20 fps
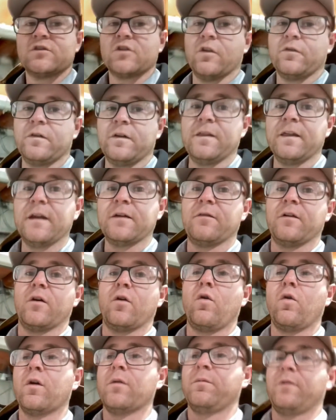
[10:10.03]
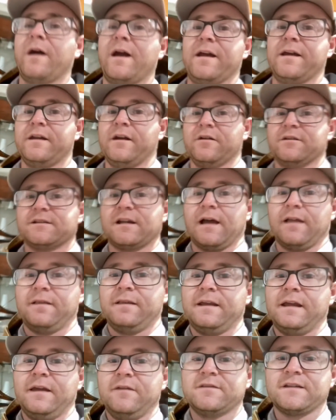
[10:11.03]
if you think of a corn plant, it's got
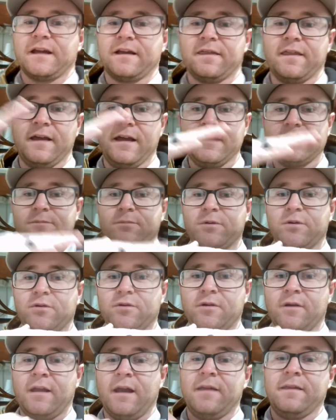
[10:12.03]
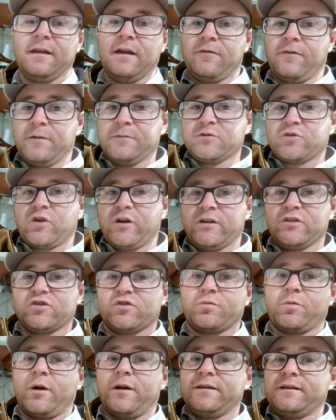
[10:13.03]
leaves like this, and then if I'm straying
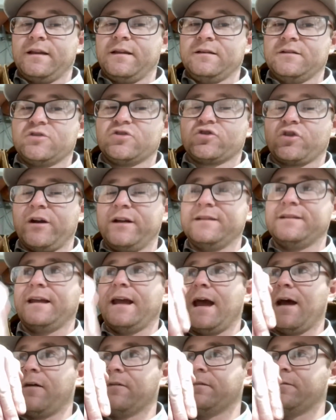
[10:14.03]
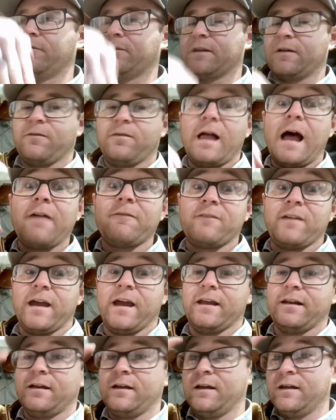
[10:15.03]
straight down with the flat
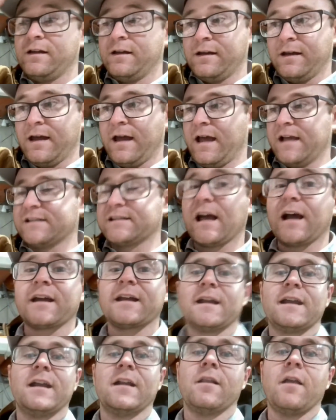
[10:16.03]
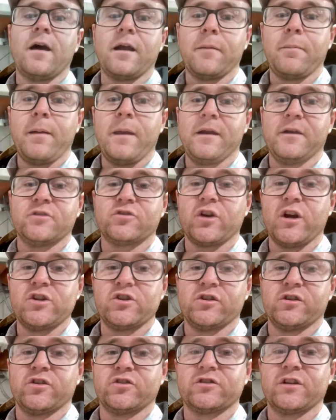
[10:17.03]
fan, it's not going to get a lot of
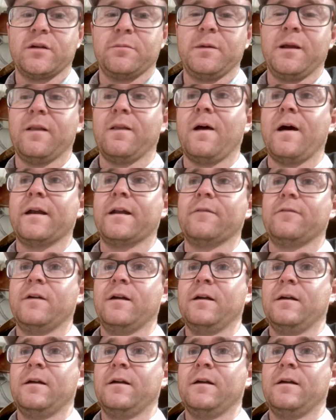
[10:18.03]
penetration. There's going to be a lot of,